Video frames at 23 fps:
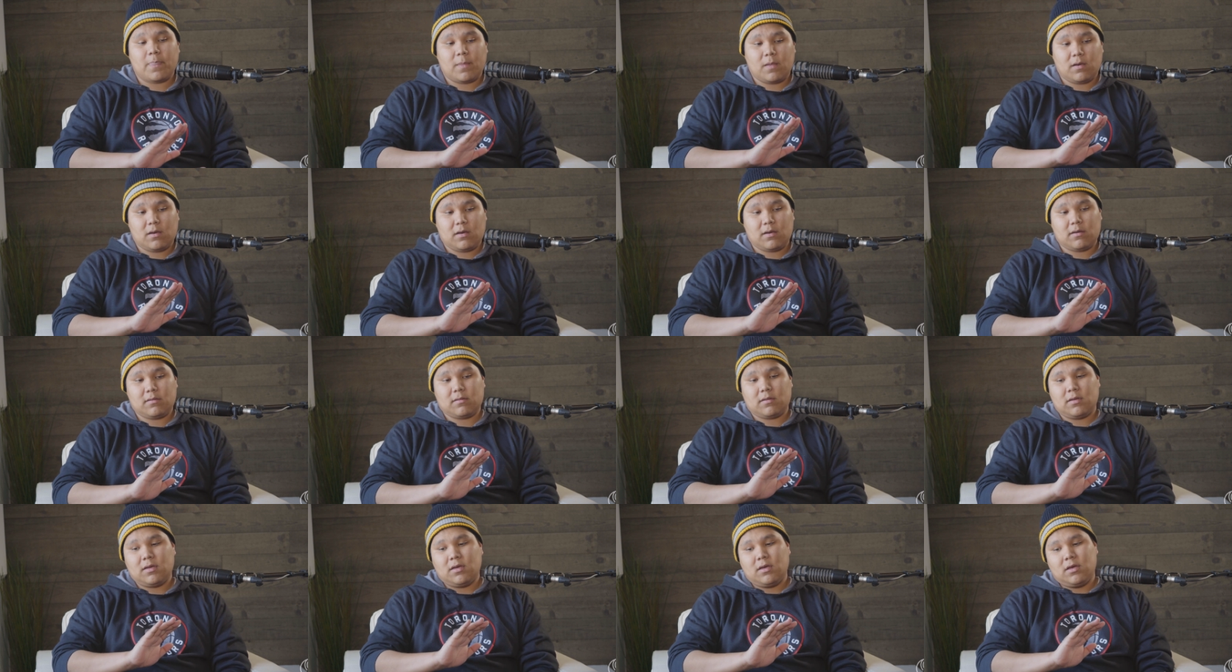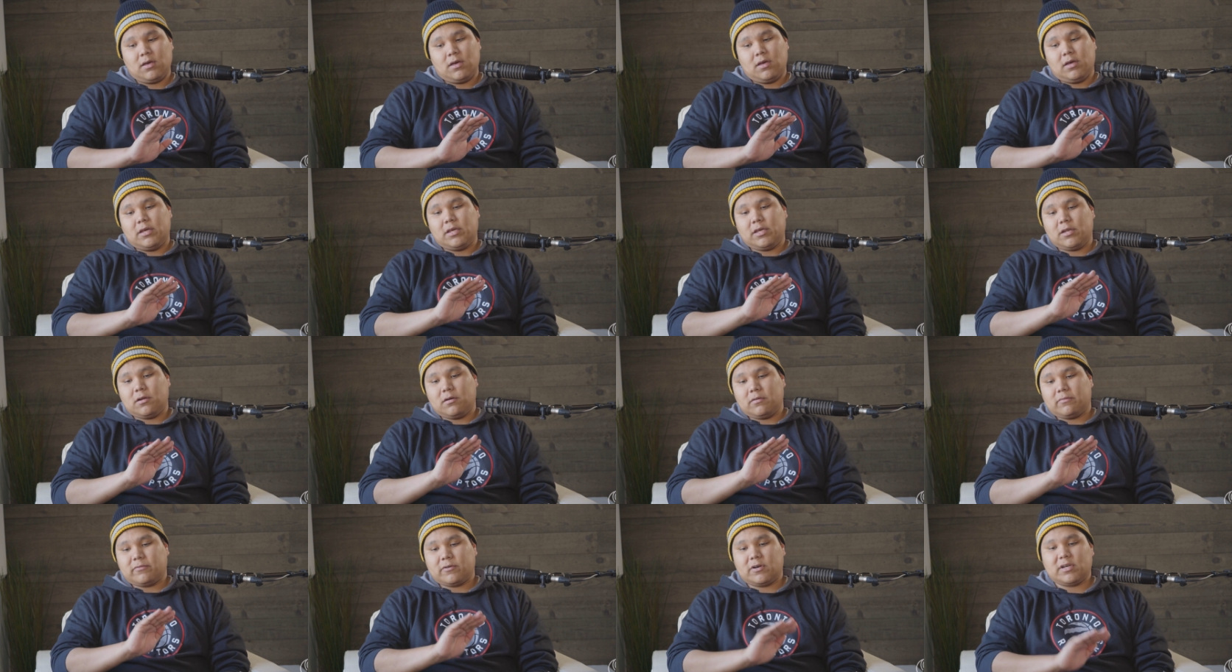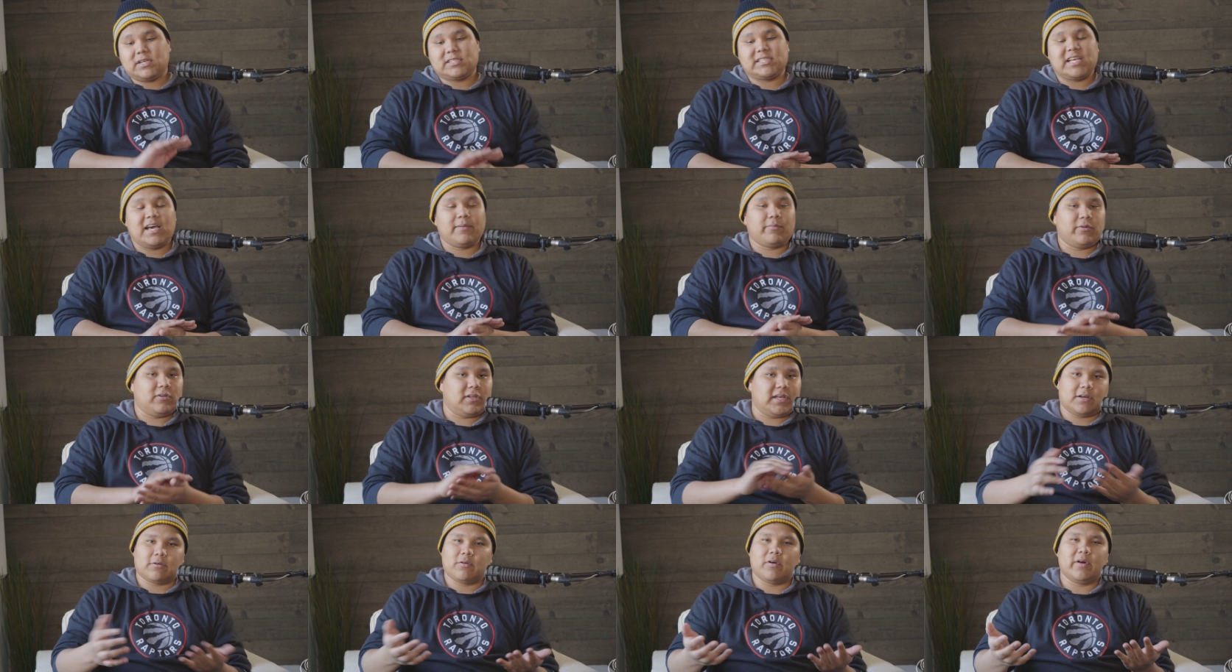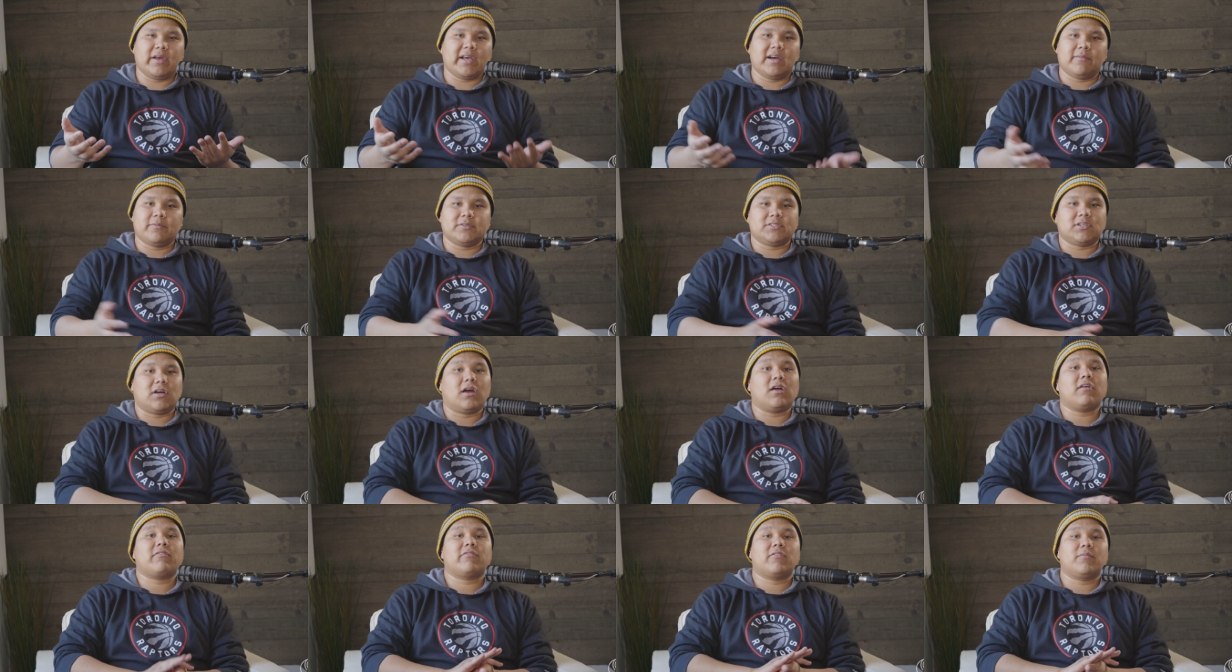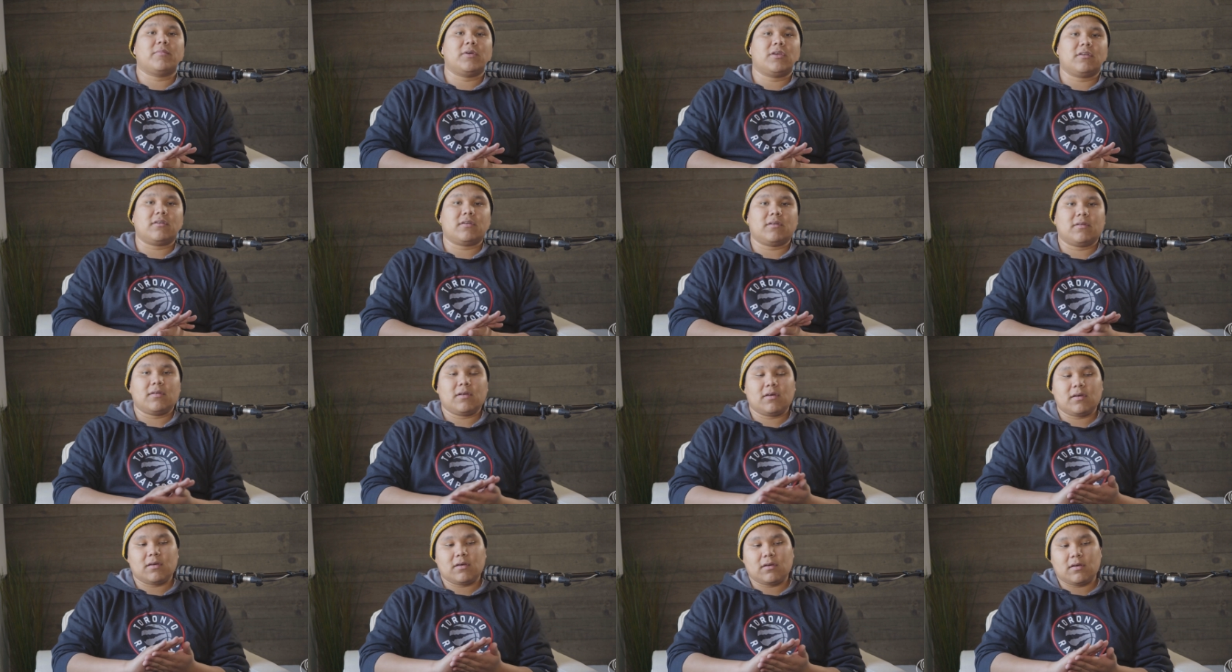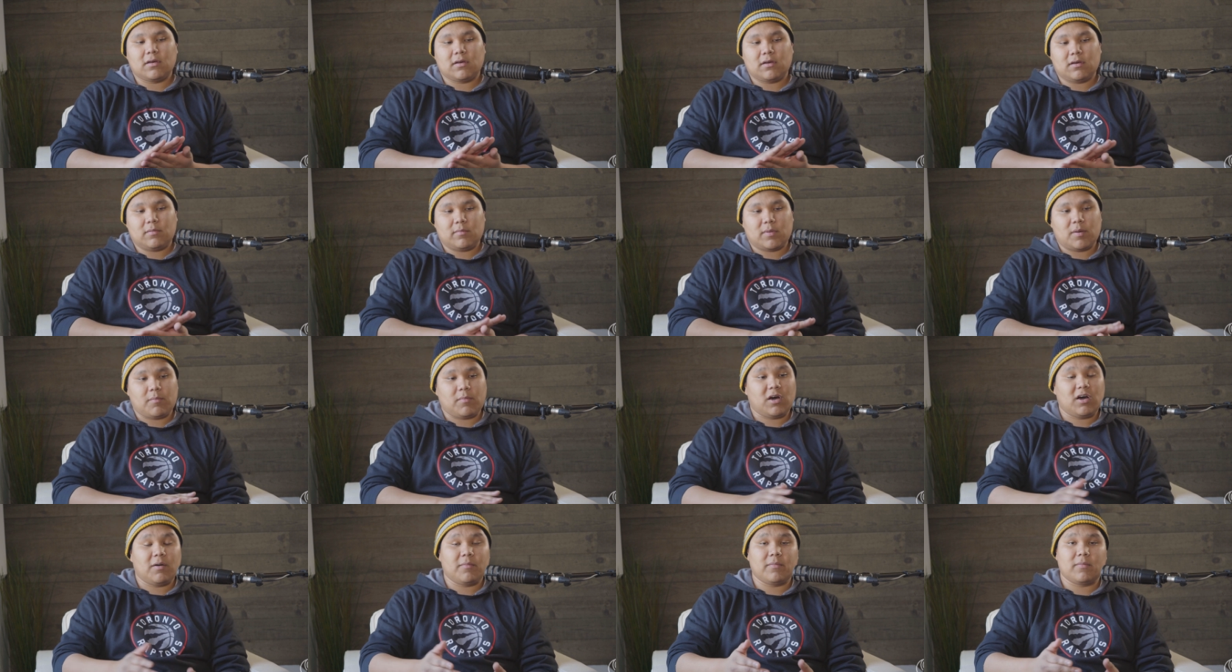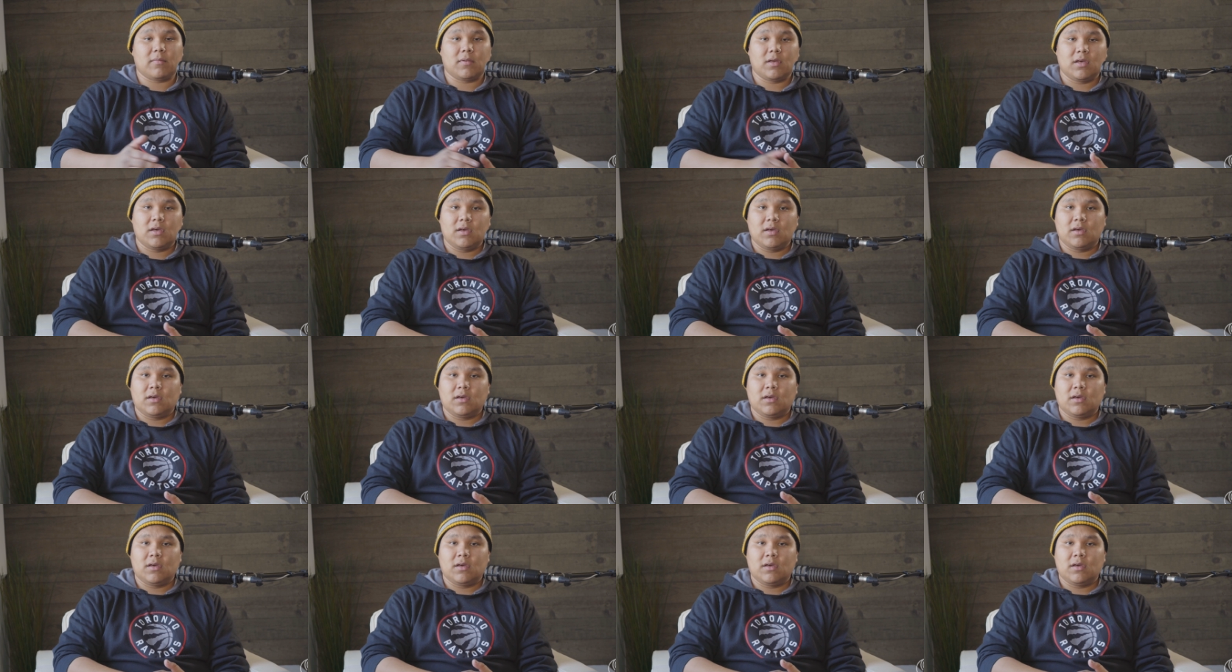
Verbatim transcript: For example, like growing up was hard for me. My mom,